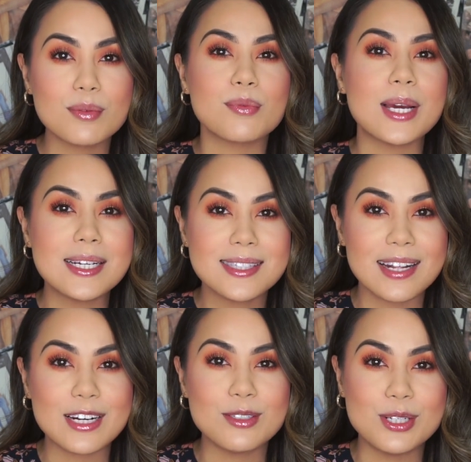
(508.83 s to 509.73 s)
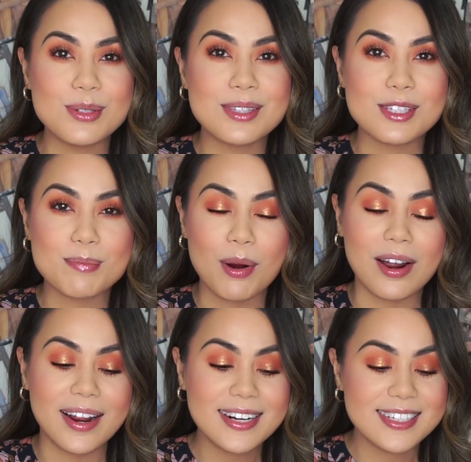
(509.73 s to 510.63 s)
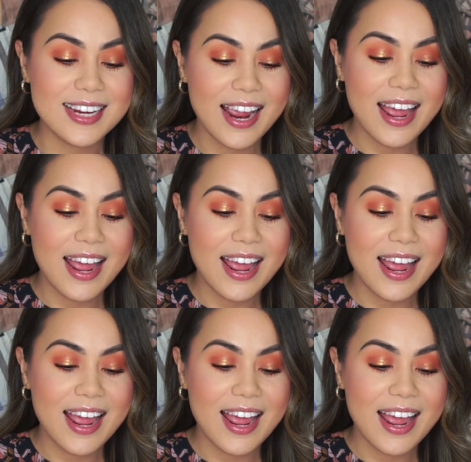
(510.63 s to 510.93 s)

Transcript: or weeks that I use this product.